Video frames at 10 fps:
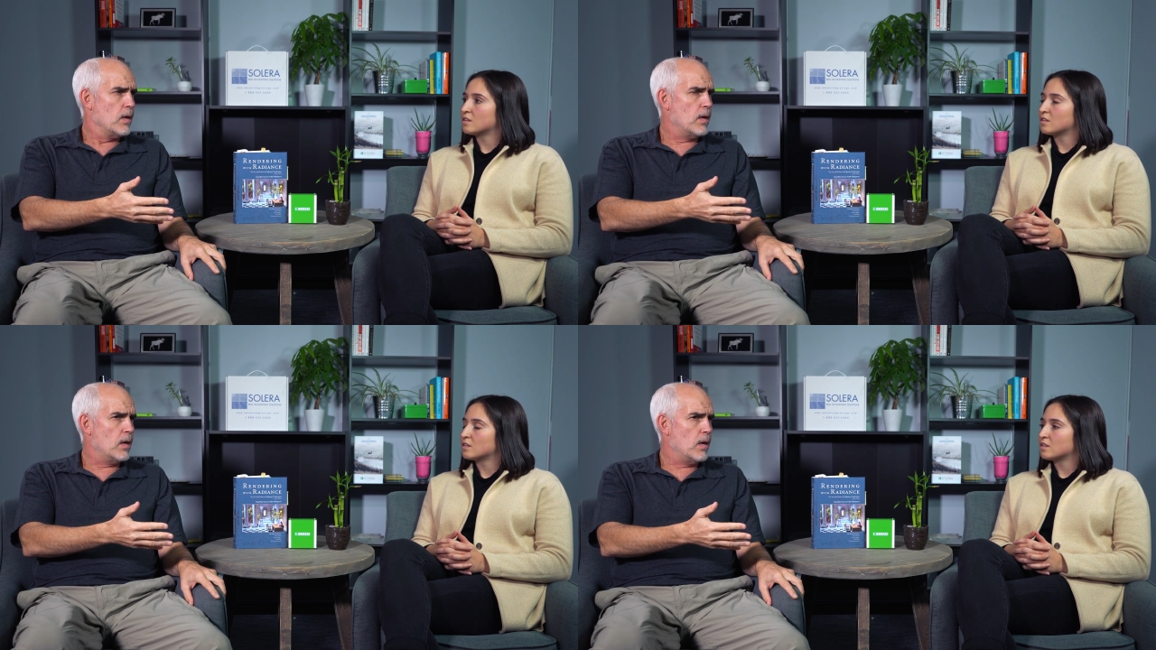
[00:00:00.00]

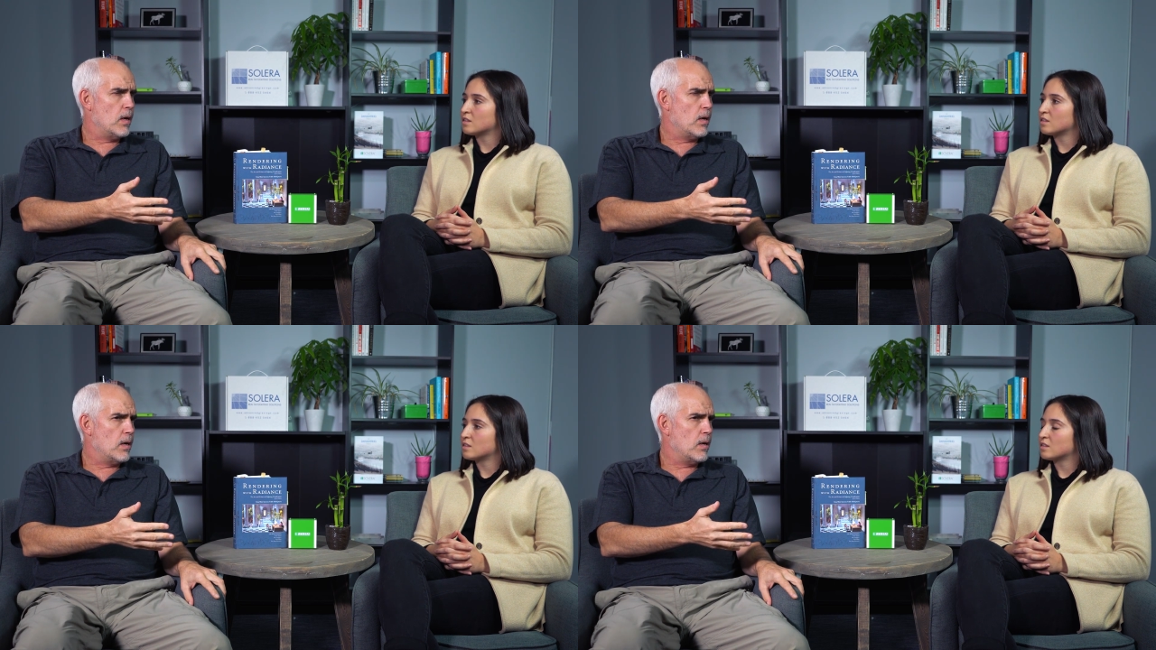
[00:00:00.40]

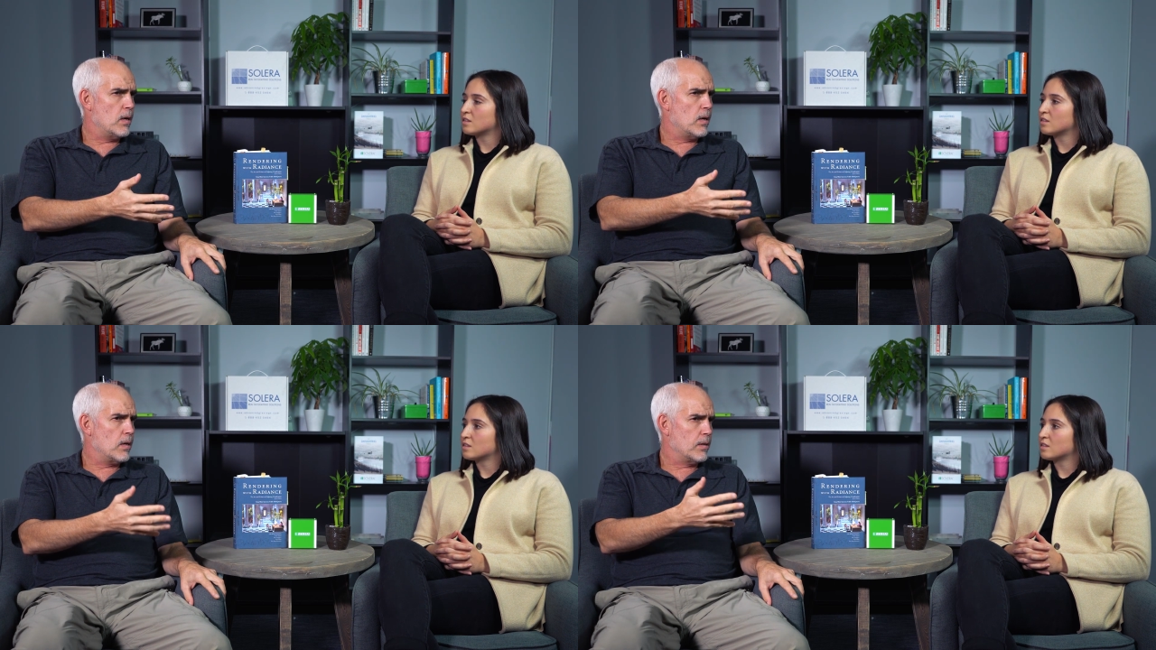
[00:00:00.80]
Speaker 1: and
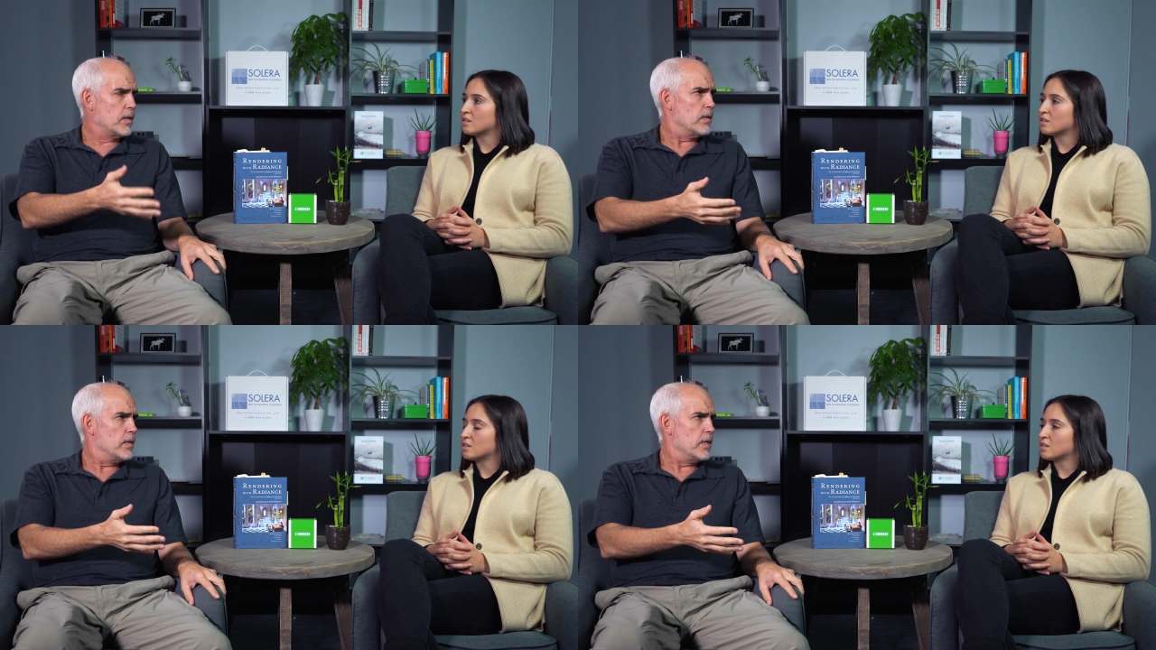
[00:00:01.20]
uh,
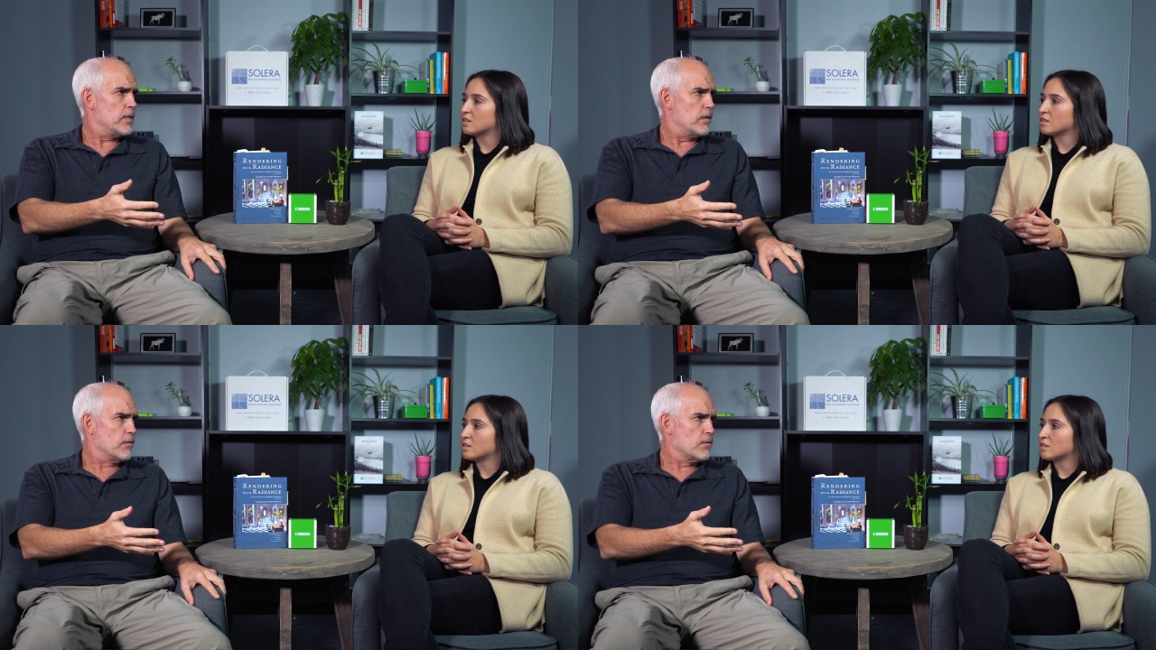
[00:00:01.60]
lighten the
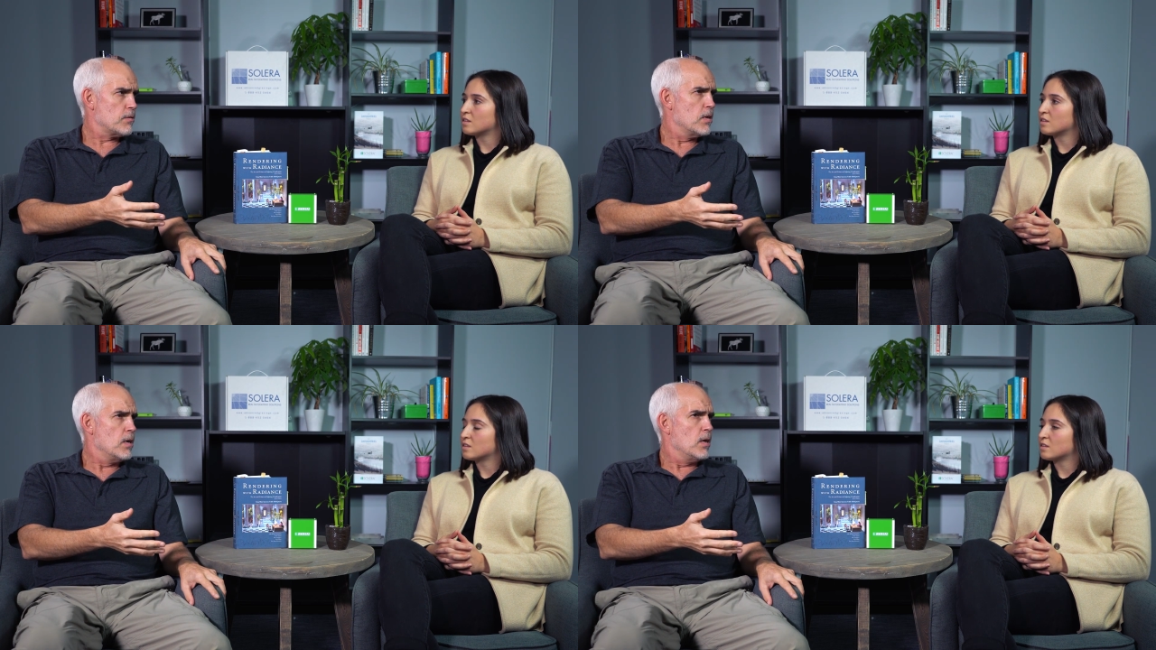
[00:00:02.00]
details.